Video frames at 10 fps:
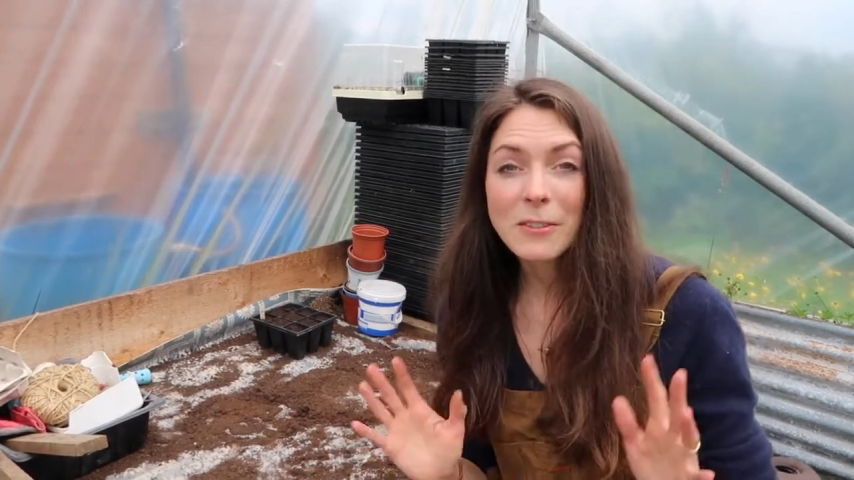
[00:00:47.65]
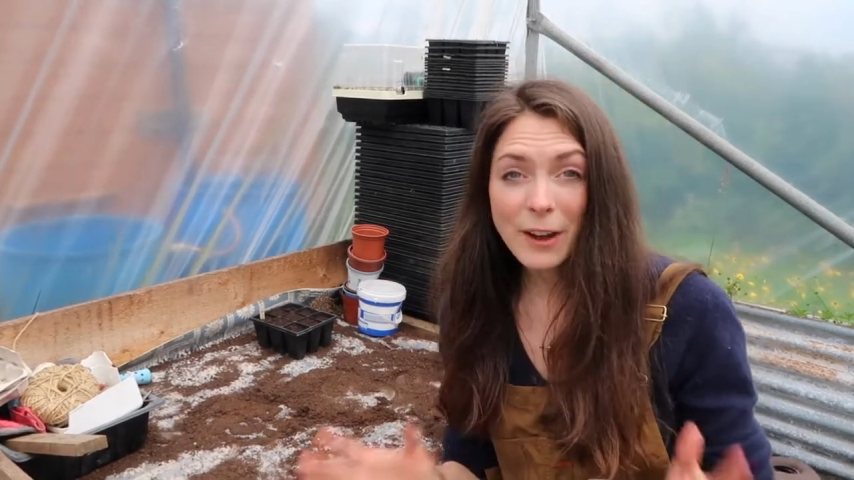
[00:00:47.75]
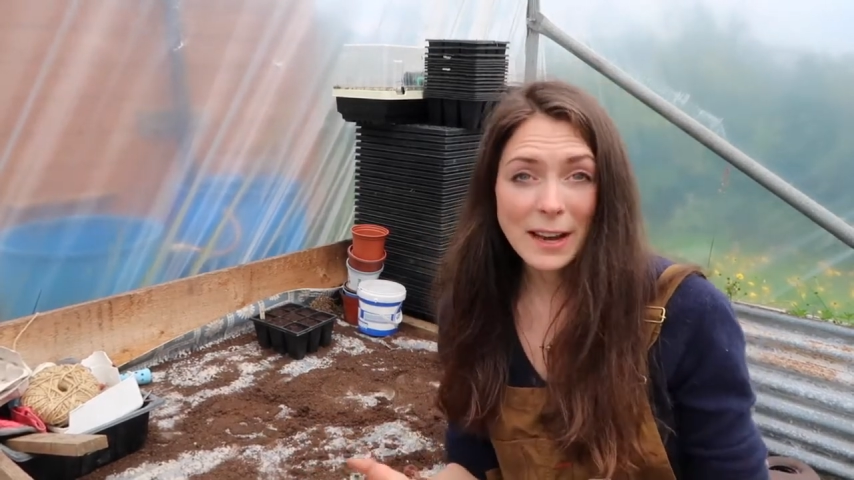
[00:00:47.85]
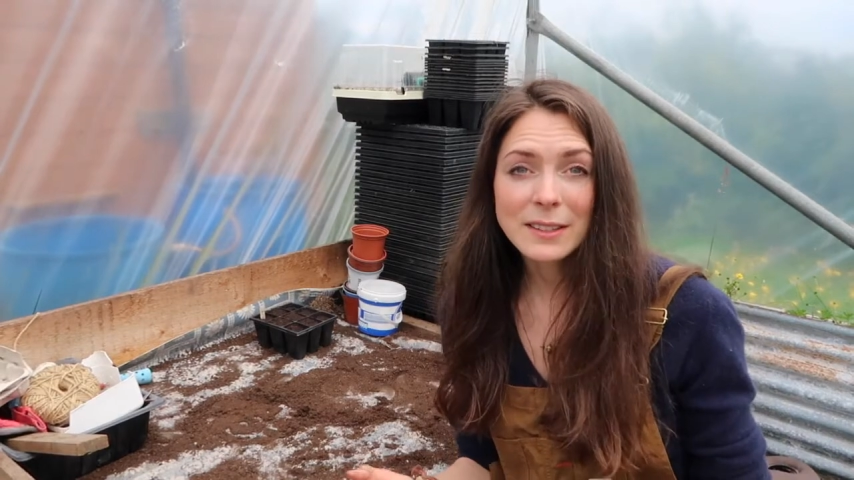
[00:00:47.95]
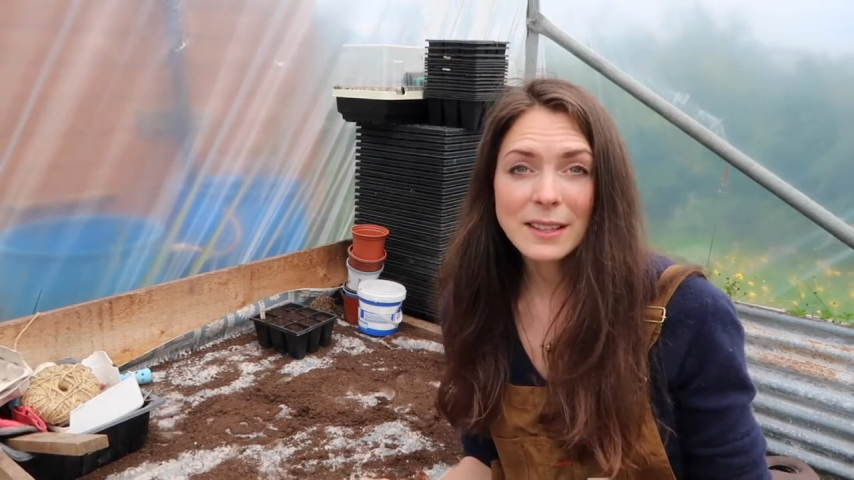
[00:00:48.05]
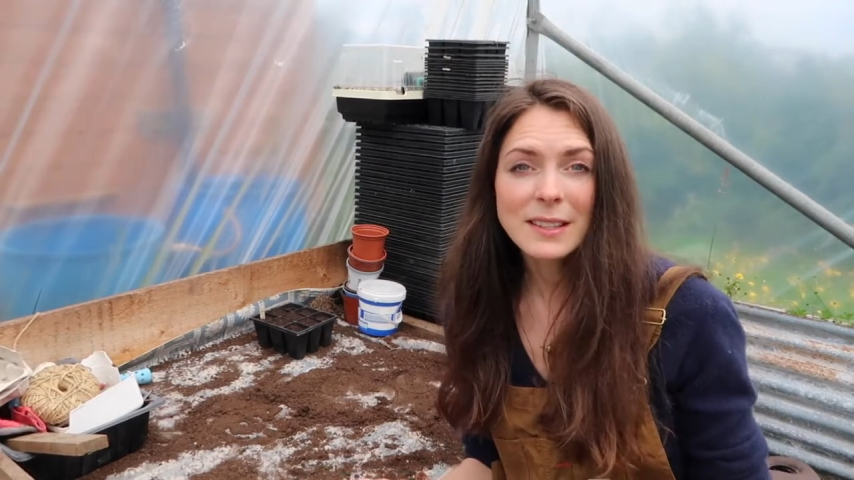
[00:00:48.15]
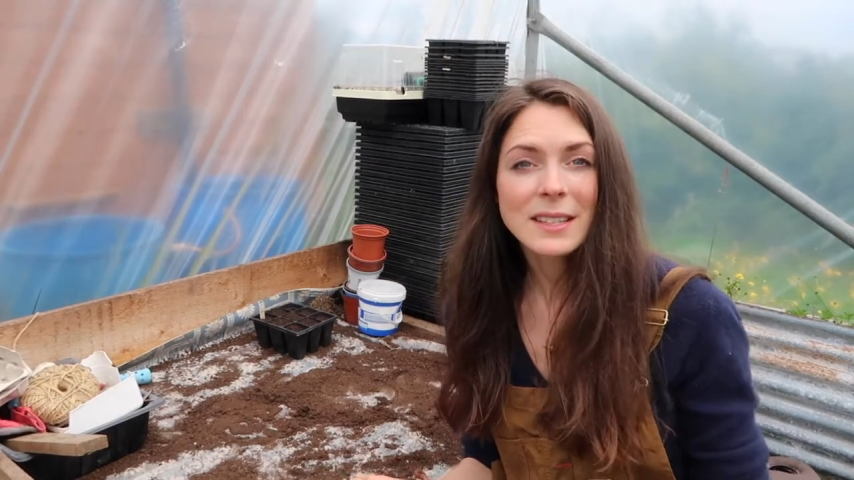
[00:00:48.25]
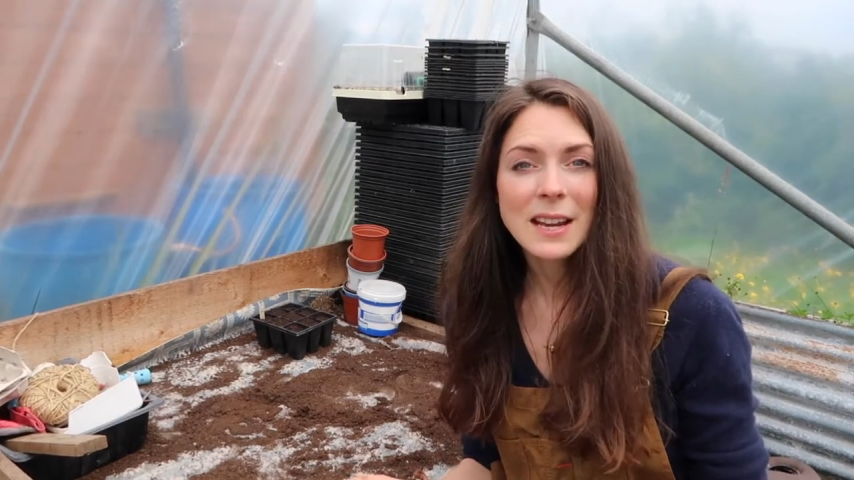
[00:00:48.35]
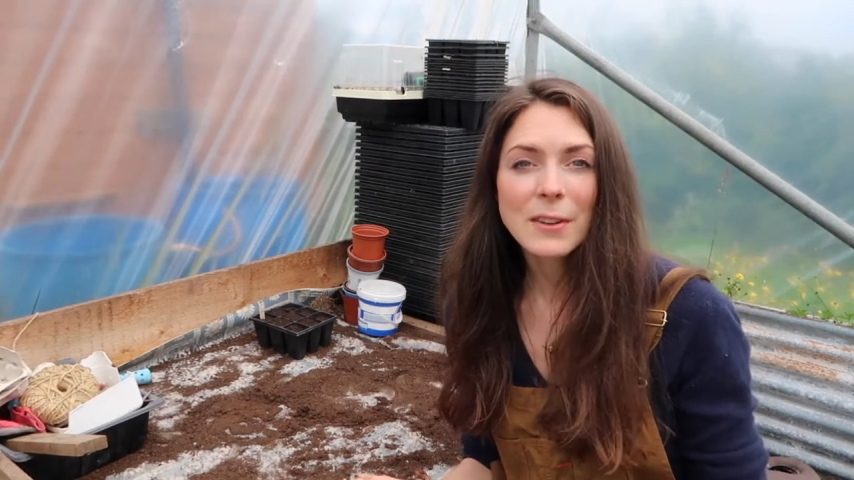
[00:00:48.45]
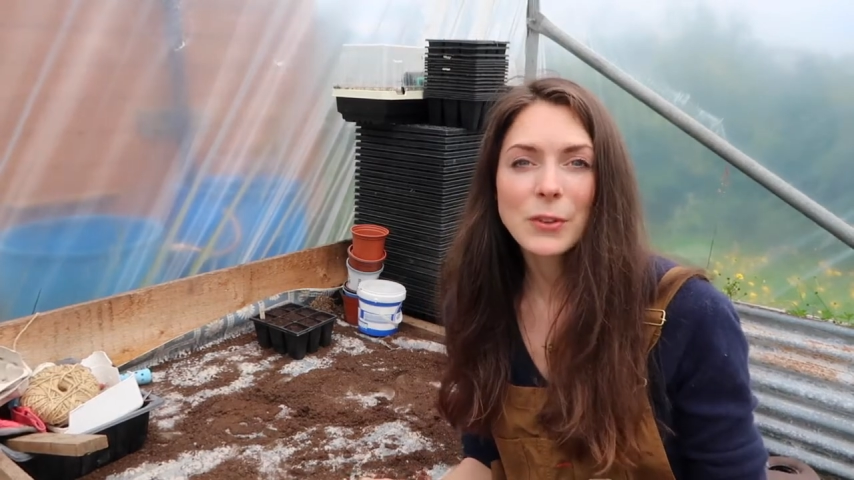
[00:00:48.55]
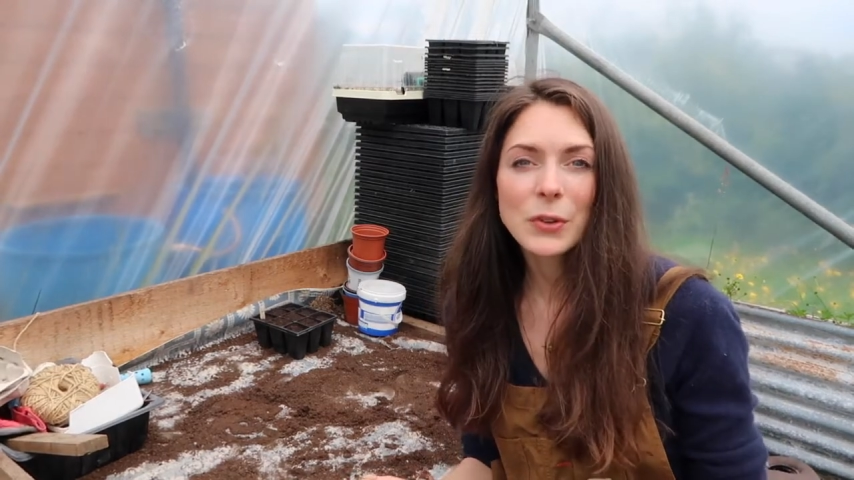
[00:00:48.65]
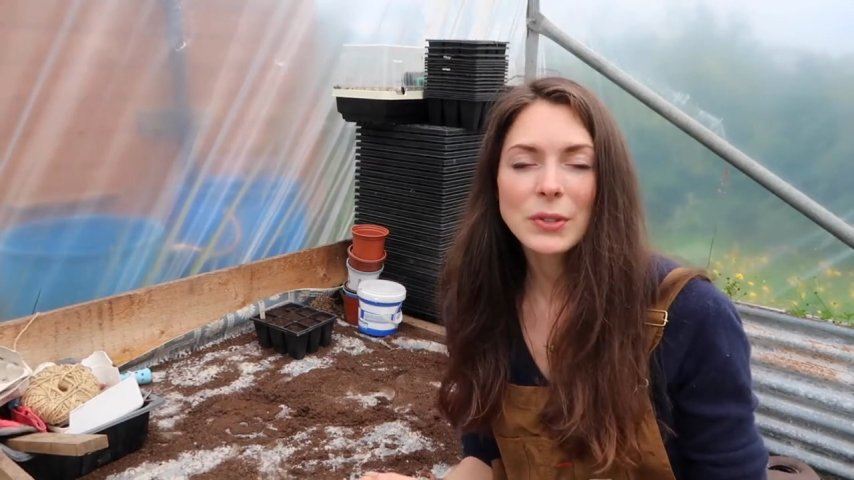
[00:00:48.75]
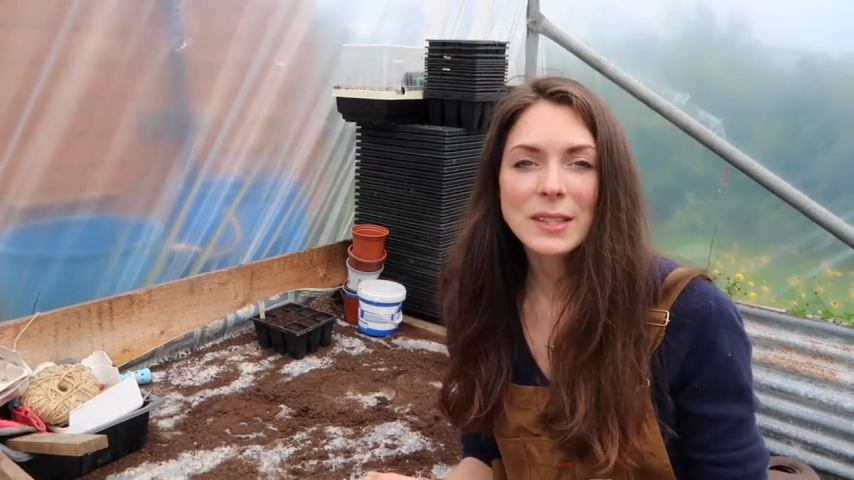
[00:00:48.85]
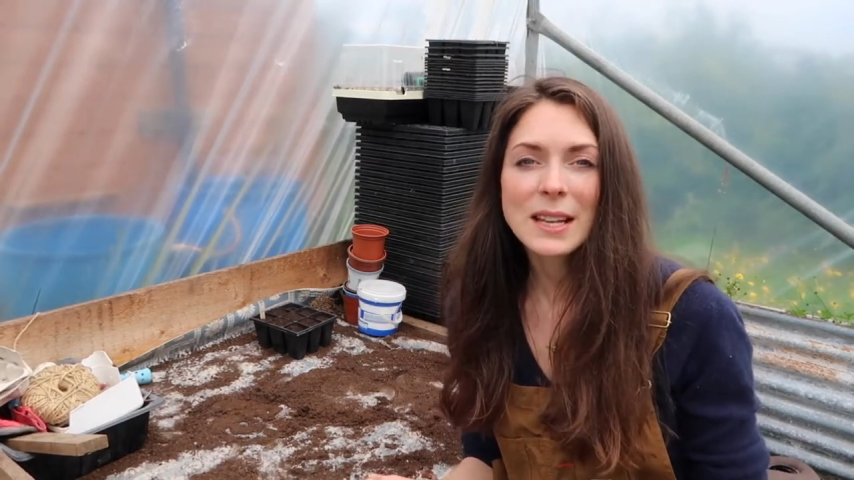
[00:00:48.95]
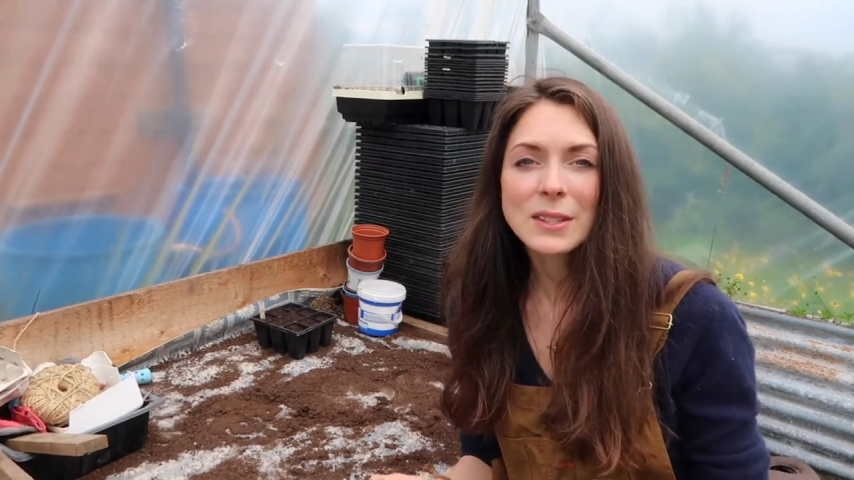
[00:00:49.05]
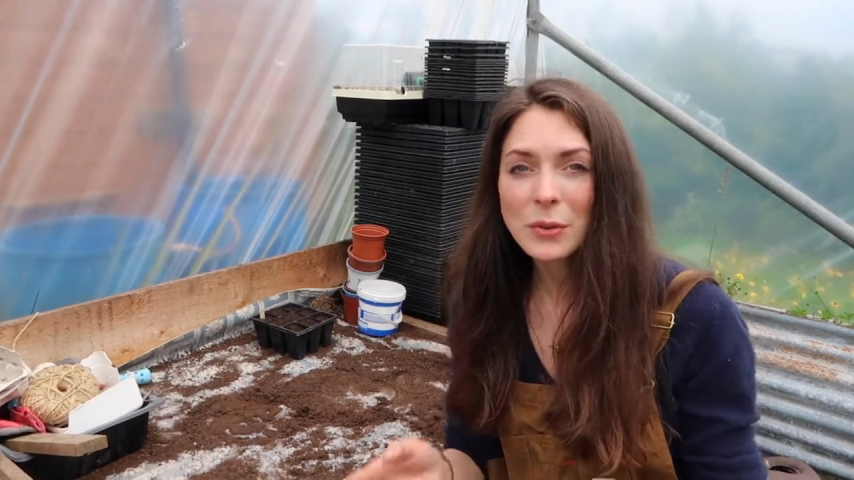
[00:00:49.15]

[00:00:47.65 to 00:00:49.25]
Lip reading: final container for your seeds,